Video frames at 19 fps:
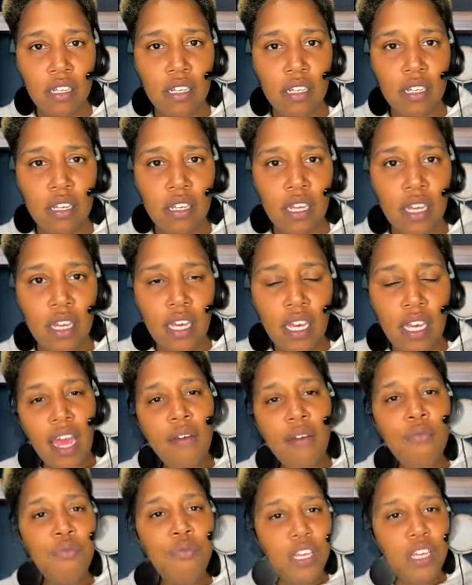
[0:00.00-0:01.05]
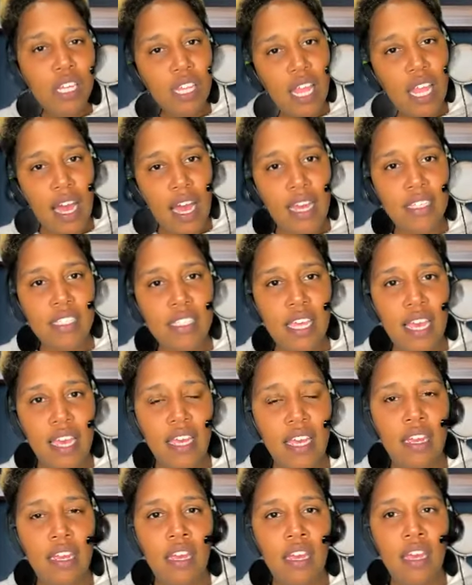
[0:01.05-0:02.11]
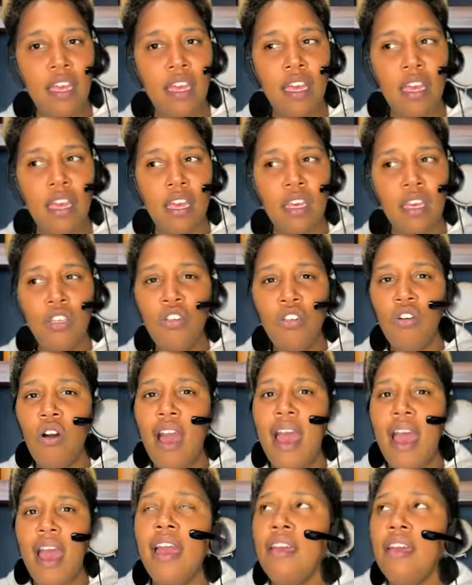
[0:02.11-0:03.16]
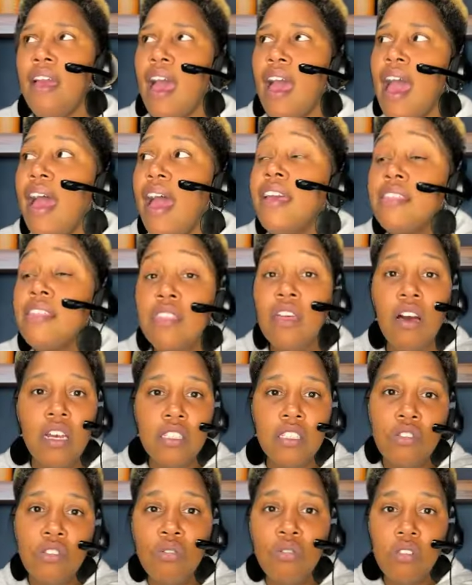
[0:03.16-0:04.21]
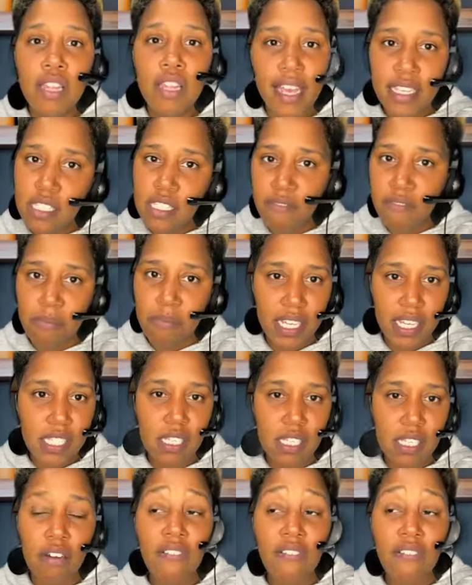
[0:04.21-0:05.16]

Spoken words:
And I realized that I thought too less of myself.